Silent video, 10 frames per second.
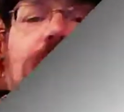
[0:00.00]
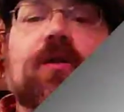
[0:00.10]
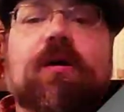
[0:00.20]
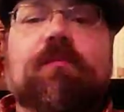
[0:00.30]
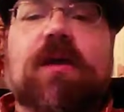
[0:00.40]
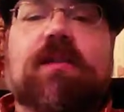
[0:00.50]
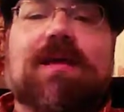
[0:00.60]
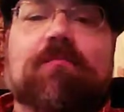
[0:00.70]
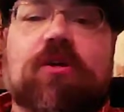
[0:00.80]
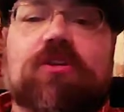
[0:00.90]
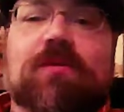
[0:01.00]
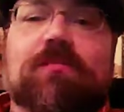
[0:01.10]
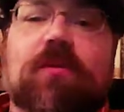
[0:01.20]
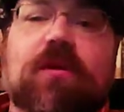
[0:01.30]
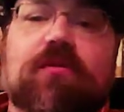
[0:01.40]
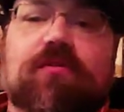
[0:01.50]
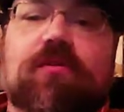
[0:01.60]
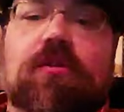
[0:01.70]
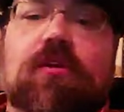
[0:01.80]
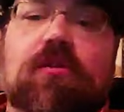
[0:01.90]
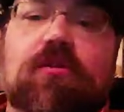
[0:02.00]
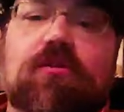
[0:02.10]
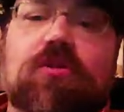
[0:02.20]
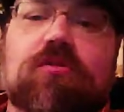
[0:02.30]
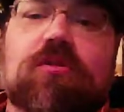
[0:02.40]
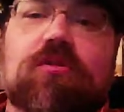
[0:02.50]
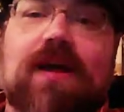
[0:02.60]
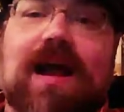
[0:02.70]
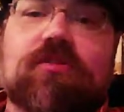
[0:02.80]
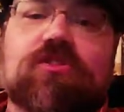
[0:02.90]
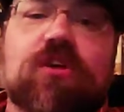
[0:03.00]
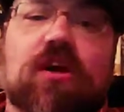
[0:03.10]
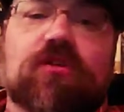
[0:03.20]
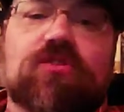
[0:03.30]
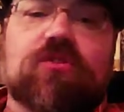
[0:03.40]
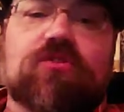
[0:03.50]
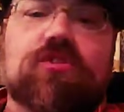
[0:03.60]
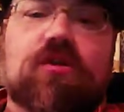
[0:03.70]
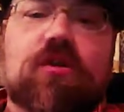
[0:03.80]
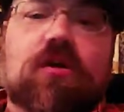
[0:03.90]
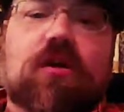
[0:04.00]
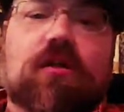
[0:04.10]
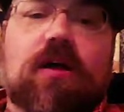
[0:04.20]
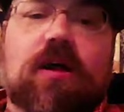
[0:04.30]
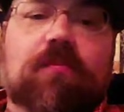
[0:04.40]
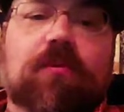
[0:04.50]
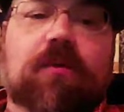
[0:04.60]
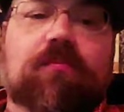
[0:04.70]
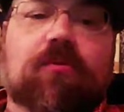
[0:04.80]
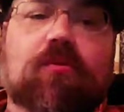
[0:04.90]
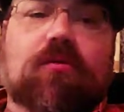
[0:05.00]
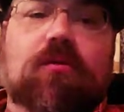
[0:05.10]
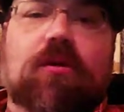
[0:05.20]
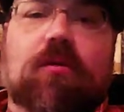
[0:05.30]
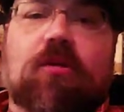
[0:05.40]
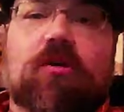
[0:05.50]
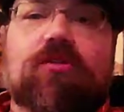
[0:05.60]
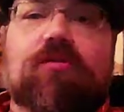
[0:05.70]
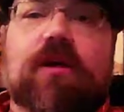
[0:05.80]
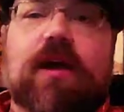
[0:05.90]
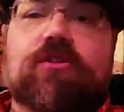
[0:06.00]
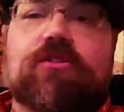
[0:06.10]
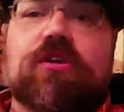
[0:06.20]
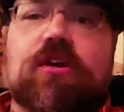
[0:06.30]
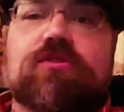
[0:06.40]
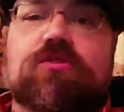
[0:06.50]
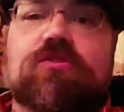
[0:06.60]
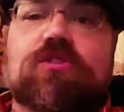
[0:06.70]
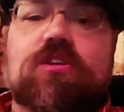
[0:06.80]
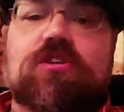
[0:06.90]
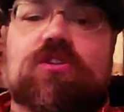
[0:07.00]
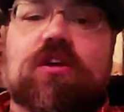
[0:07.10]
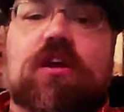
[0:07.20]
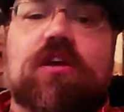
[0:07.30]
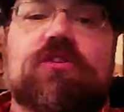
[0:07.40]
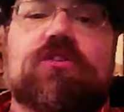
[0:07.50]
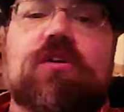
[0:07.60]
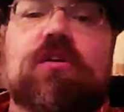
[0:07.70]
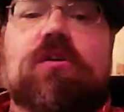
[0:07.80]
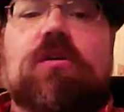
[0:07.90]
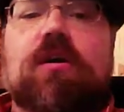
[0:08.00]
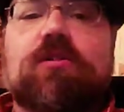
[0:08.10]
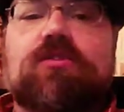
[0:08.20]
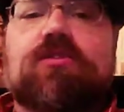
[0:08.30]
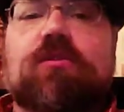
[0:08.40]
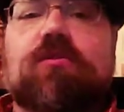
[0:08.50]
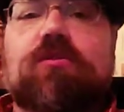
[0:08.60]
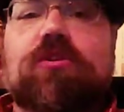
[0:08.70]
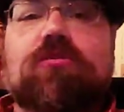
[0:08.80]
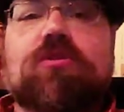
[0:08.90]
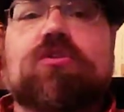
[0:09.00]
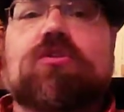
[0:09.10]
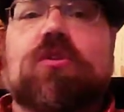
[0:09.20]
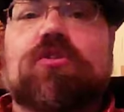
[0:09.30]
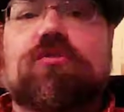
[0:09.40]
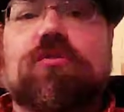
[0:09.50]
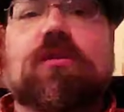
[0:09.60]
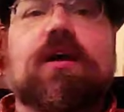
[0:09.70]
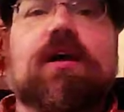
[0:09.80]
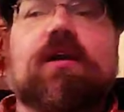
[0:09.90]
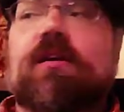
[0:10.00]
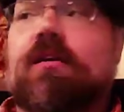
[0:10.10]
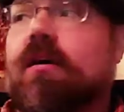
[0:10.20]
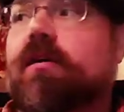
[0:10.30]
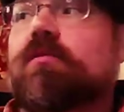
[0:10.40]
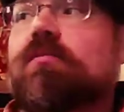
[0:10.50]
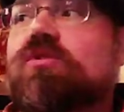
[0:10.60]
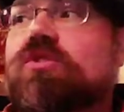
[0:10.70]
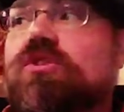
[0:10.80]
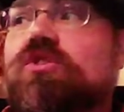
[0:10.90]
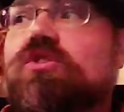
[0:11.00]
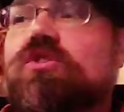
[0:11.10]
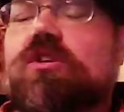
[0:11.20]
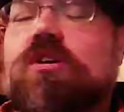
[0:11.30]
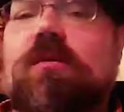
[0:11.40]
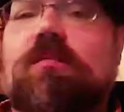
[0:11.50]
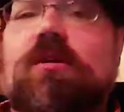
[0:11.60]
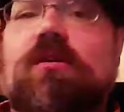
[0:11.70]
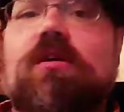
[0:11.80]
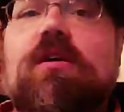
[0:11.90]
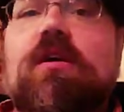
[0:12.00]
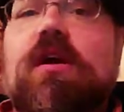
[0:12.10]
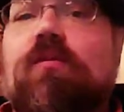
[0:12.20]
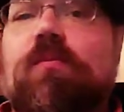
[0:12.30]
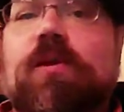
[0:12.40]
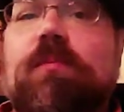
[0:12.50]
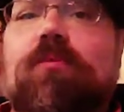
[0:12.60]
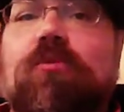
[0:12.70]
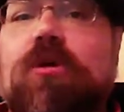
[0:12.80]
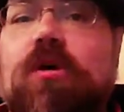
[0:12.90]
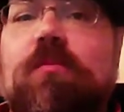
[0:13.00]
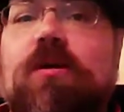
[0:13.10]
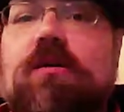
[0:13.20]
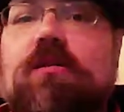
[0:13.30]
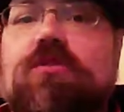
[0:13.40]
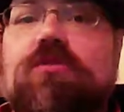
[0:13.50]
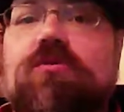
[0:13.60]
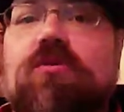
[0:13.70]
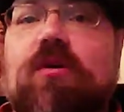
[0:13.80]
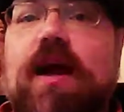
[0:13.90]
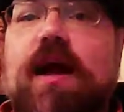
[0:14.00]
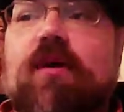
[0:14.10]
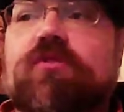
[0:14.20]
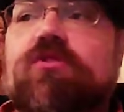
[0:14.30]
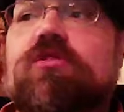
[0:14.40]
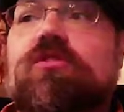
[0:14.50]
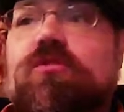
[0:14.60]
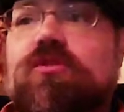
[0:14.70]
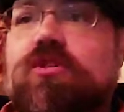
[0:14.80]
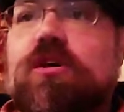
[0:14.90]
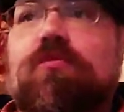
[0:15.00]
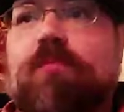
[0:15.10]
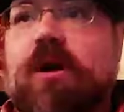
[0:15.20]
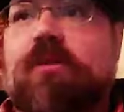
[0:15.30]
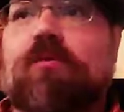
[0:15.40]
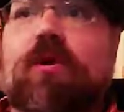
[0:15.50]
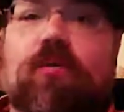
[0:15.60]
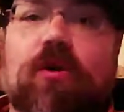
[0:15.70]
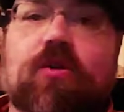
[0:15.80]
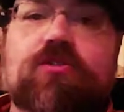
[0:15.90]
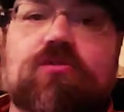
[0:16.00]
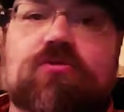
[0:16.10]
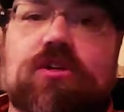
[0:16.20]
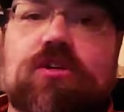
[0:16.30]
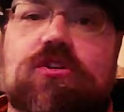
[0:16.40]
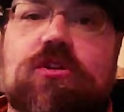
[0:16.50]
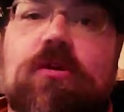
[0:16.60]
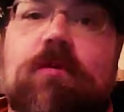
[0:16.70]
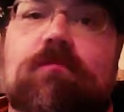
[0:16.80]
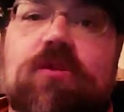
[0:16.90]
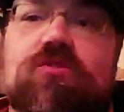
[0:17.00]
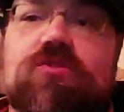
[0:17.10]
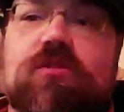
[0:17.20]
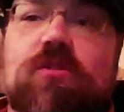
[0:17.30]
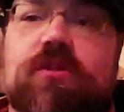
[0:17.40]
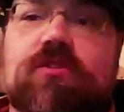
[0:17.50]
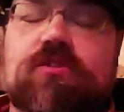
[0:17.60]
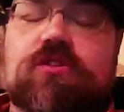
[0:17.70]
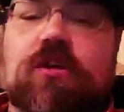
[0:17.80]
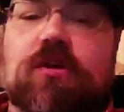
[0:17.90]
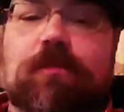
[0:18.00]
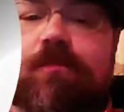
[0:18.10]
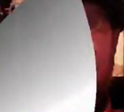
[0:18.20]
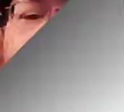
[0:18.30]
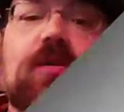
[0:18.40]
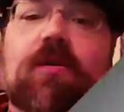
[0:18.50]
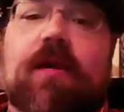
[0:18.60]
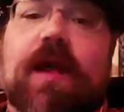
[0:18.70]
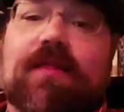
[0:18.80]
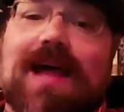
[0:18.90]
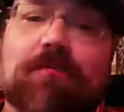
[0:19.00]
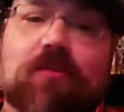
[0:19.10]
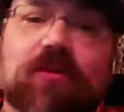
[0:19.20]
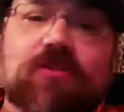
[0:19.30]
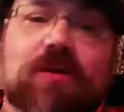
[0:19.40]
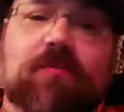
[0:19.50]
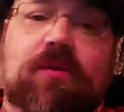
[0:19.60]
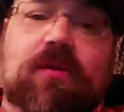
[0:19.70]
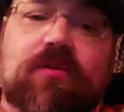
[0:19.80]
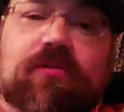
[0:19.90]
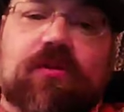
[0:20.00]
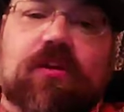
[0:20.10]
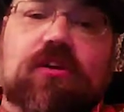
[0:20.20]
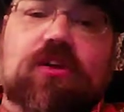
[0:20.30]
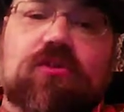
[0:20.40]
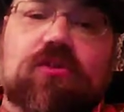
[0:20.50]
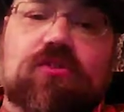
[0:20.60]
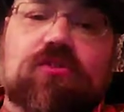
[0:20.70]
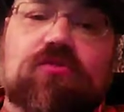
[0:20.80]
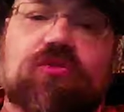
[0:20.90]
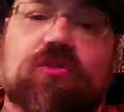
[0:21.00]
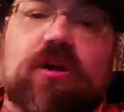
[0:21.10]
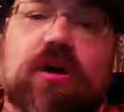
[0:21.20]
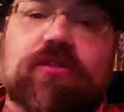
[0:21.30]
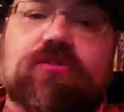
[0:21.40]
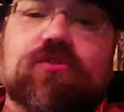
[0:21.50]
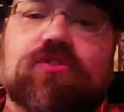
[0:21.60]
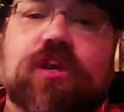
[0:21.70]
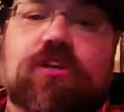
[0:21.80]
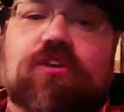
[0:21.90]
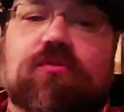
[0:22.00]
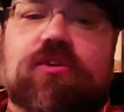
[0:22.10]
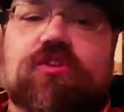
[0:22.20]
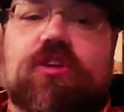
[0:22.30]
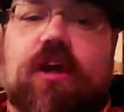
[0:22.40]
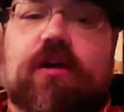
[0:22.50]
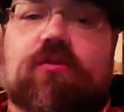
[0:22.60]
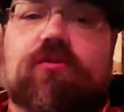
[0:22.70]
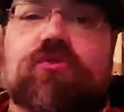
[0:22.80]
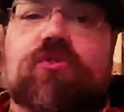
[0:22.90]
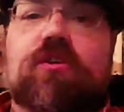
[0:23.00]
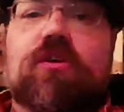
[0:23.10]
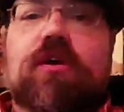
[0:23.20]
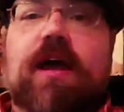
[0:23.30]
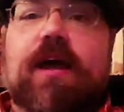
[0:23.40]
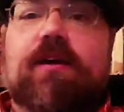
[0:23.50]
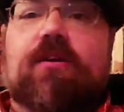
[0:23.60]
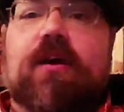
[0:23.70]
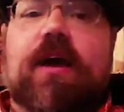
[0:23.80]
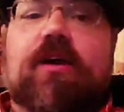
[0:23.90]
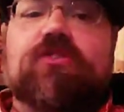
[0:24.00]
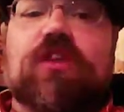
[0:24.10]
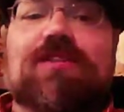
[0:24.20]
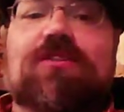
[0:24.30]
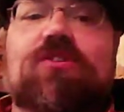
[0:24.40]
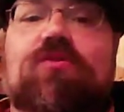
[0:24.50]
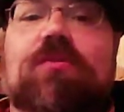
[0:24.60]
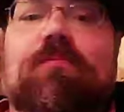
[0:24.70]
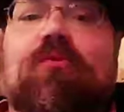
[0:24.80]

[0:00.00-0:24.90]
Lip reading: And that brings up another thing. You can do house concerts. A lot of people are doing house concerts these days, and so you can start doing that and get other musicians to come in. And when people come into your house, then you can say, by the way, we also teach music lessons here. And that brings up another thing. You can do your concerts and your recitals at your house, and then you can